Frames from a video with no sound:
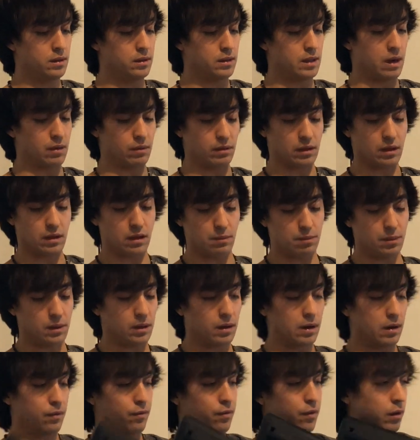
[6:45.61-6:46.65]
that would go up
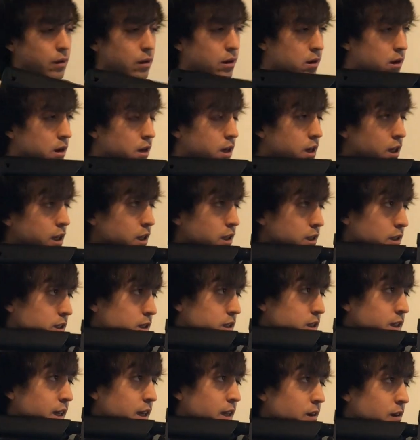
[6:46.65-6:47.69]
here for
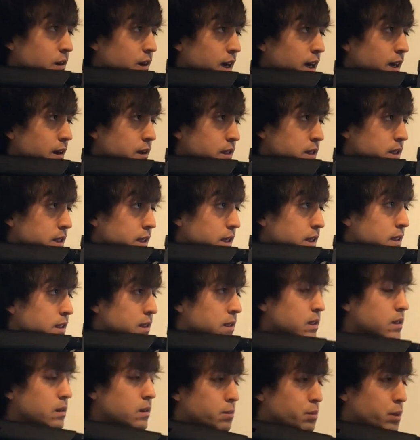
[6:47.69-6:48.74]
just standard iron
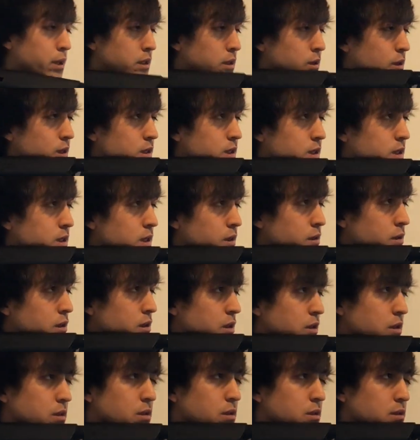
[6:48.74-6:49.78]
sights, but you can still
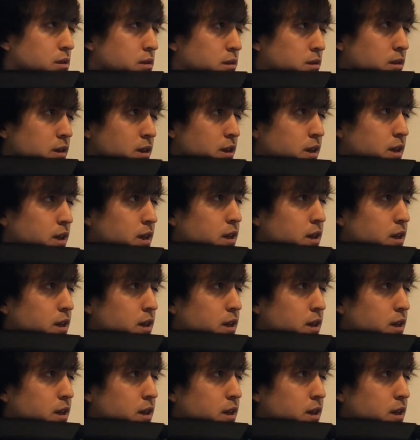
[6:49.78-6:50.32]
use